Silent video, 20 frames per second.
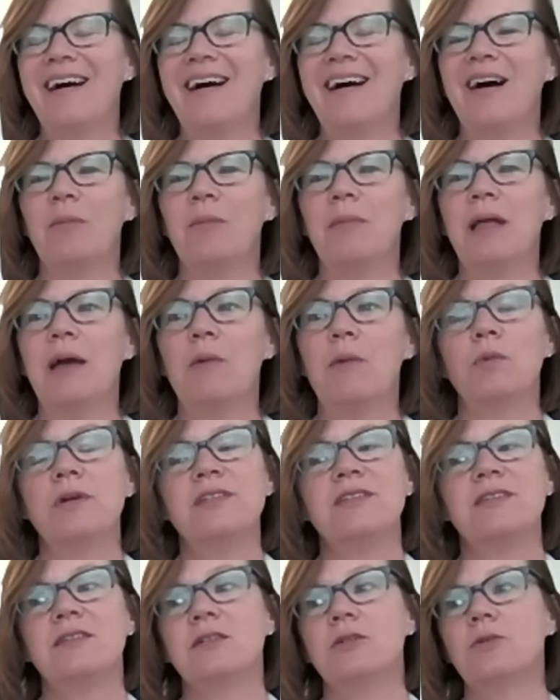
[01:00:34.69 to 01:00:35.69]
and we
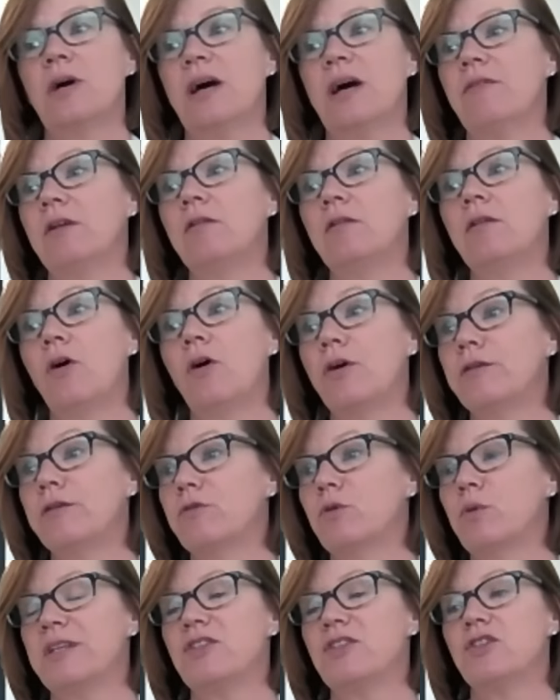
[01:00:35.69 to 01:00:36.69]
still have a lot of
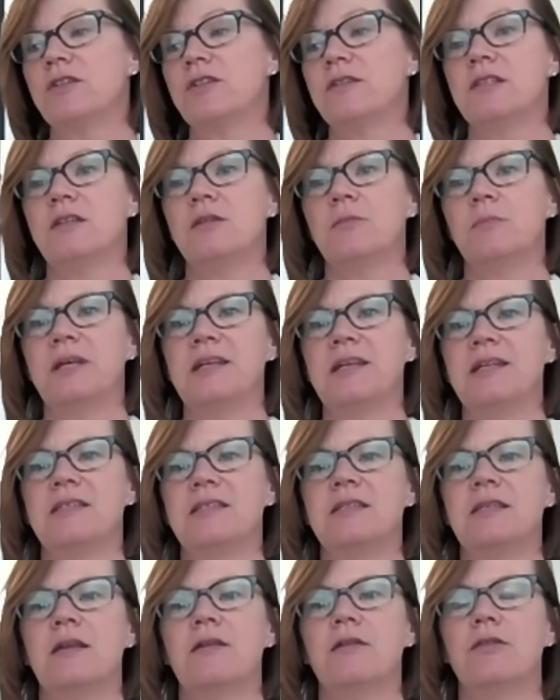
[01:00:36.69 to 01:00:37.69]
questions that are being
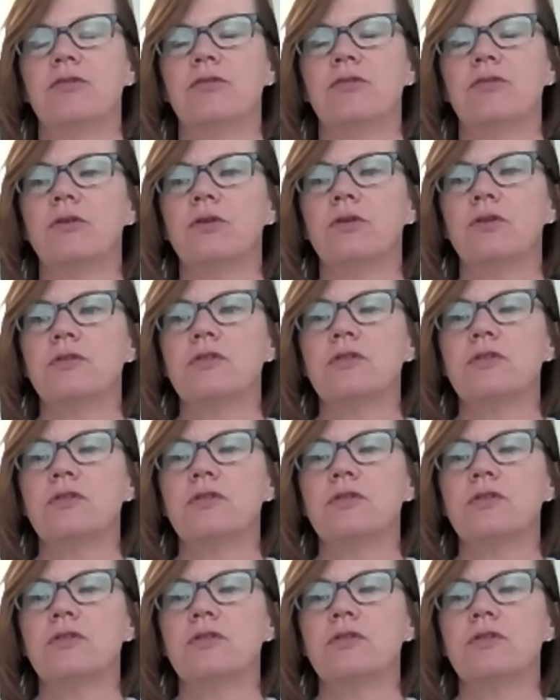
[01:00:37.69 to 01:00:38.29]
sent through.